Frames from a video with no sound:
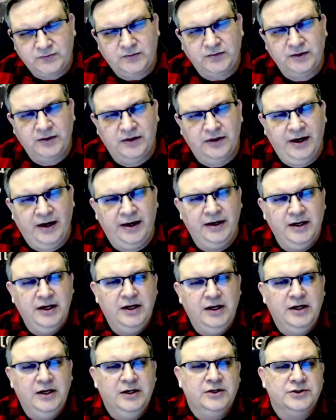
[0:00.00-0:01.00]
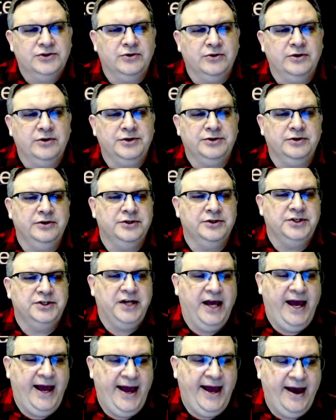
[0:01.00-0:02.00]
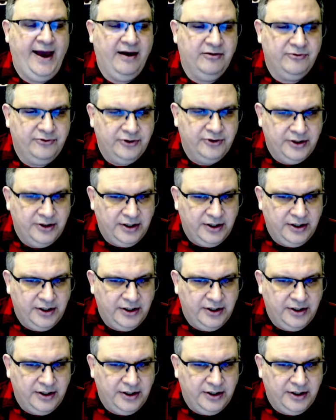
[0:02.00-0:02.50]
All right, sorcerers have